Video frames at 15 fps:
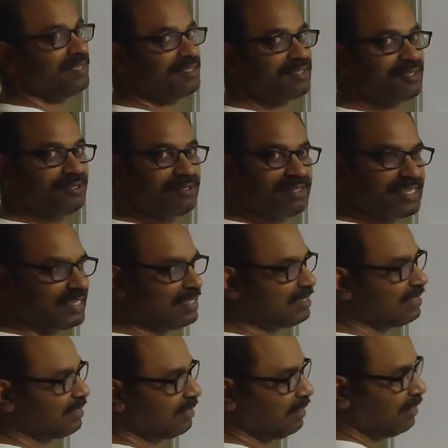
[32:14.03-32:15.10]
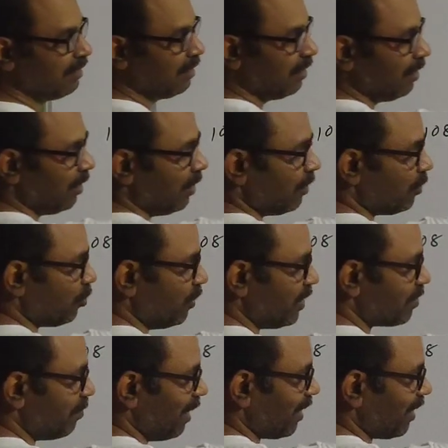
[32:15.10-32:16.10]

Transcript: raised to 6. 2 is